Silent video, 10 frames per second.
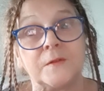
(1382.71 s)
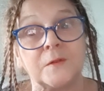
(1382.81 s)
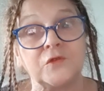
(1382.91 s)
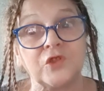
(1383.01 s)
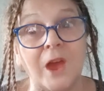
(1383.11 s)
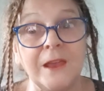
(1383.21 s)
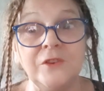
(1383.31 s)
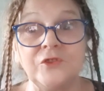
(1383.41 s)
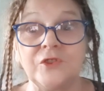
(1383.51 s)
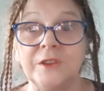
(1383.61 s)
of
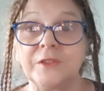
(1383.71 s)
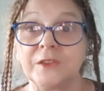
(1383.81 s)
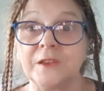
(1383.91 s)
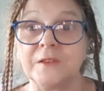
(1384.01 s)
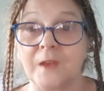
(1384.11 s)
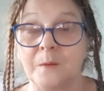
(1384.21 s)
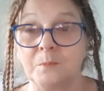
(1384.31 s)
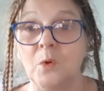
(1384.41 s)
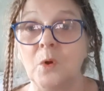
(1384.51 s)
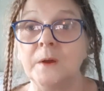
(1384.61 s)
changing things up
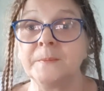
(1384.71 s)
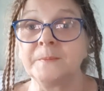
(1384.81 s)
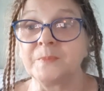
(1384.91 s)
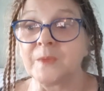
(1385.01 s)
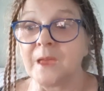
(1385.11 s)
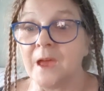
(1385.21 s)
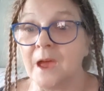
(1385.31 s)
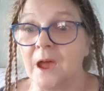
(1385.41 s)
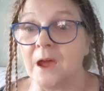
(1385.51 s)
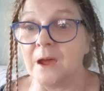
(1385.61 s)
more
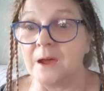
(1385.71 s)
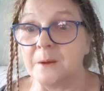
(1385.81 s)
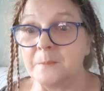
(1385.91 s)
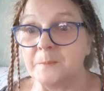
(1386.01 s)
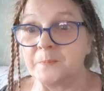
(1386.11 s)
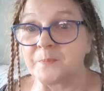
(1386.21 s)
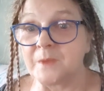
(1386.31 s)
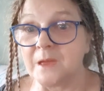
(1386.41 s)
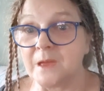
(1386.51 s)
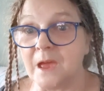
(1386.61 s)
um,
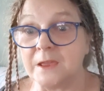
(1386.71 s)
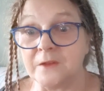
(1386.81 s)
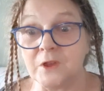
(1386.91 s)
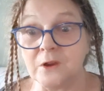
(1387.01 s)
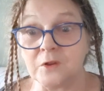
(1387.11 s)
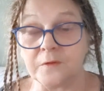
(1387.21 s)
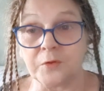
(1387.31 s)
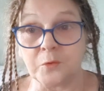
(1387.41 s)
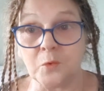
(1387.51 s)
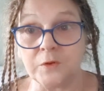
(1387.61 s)
and giving a lot of
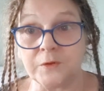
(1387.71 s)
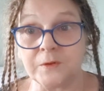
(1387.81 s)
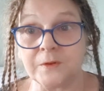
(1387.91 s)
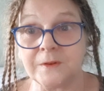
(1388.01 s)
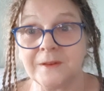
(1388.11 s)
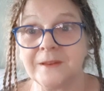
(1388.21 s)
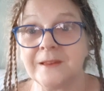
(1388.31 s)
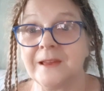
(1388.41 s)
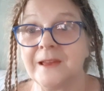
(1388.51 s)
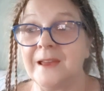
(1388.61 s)
thought
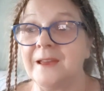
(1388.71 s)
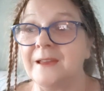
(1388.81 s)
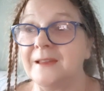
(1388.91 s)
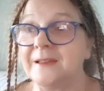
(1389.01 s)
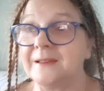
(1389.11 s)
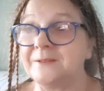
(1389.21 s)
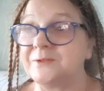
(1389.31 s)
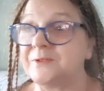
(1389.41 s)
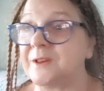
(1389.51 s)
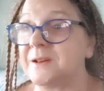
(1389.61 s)

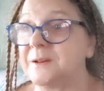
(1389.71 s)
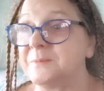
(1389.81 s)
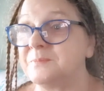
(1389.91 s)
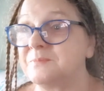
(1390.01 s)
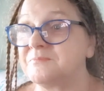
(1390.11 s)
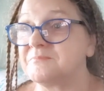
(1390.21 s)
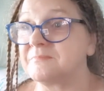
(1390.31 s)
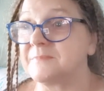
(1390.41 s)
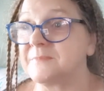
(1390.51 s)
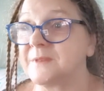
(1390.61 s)
and um,
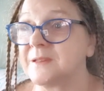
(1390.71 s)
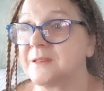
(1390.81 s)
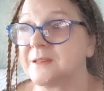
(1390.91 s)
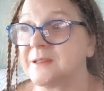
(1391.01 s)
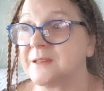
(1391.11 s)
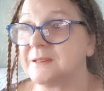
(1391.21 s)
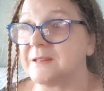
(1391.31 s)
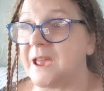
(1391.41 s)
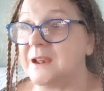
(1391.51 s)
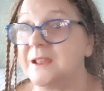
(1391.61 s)

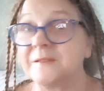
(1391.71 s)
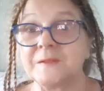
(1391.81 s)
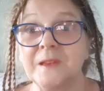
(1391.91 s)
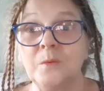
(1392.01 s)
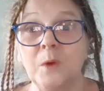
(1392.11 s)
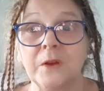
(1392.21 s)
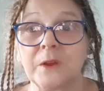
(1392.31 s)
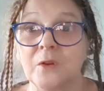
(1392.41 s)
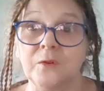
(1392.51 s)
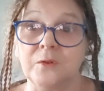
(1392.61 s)
and let's see where it
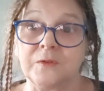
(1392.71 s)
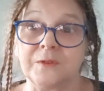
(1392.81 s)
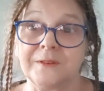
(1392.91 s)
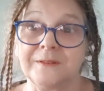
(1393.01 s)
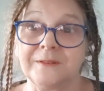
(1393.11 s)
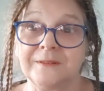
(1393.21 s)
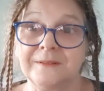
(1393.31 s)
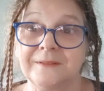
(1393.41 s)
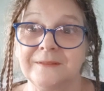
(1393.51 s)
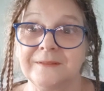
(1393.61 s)
goes.
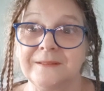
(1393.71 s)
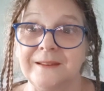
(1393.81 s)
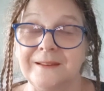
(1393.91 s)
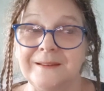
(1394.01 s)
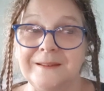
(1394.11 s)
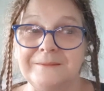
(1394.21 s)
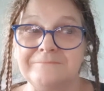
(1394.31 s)
Uh,